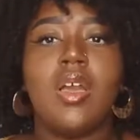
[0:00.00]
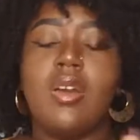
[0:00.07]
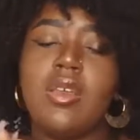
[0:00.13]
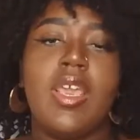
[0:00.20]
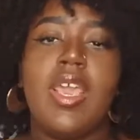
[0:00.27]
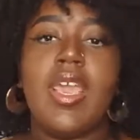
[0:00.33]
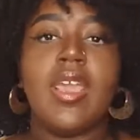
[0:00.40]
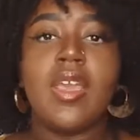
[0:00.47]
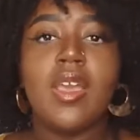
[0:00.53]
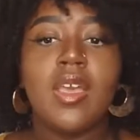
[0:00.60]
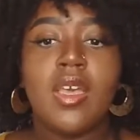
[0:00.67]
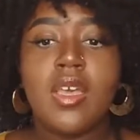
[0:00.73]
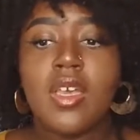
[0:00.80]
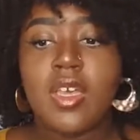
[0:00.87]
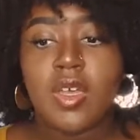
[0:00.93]
okay.
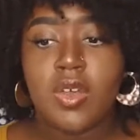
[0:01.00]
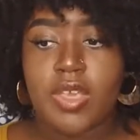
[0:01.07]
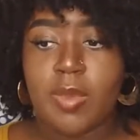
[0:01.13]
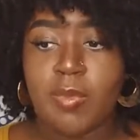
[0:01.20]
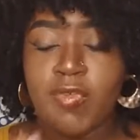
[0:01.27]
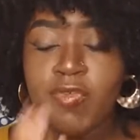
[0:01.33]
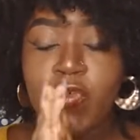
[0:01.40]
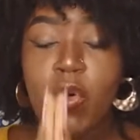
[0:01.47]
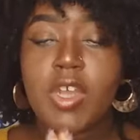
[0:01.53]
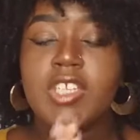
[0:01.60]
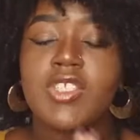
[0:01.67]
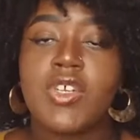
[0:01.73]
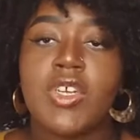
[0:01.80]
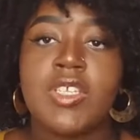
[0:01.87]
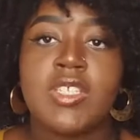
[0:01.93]
Before I
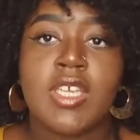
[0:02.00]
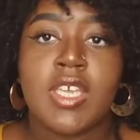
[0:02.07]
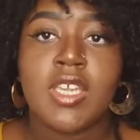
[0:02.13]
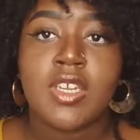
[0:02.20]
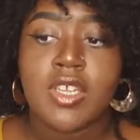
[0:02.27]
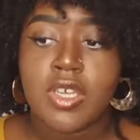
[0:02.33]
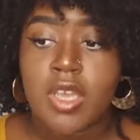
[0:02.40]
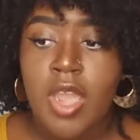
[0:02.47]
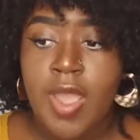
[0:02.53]
started second year,